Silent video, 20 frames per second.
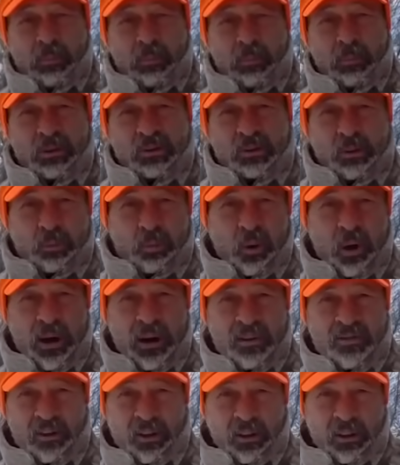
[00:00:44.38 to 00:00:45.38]
but
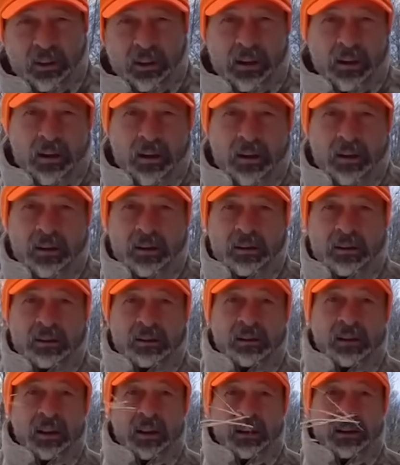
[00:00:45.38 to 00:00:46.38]
surprisingly,
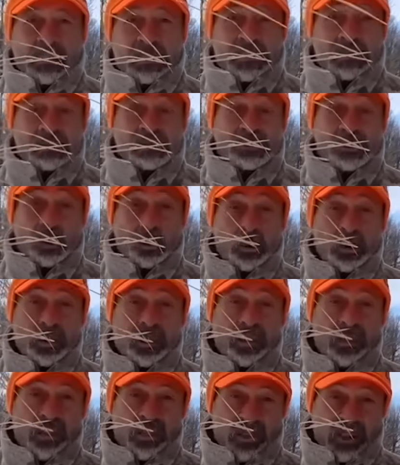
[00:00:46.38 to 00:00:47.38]
so
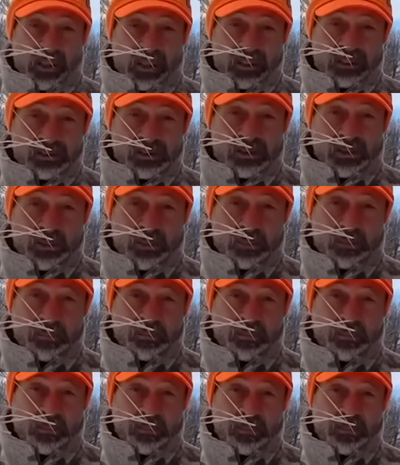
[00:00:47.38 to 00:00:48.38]
can this.
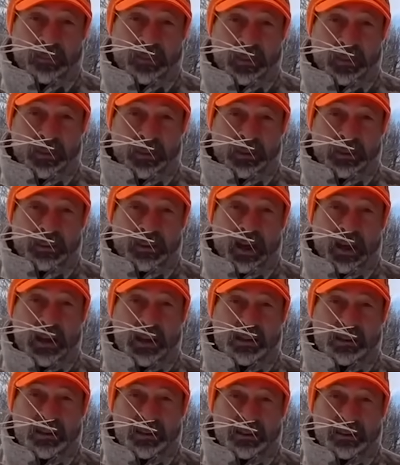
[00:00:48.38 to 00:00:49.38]

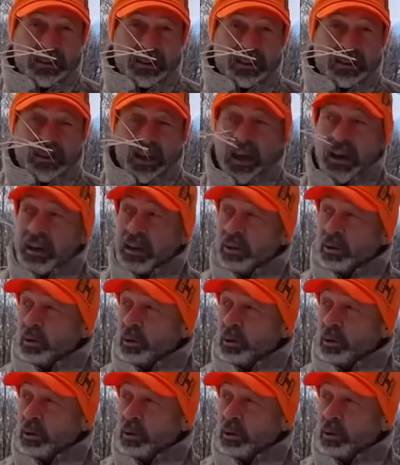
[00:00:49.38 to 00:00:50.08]
Tate, take it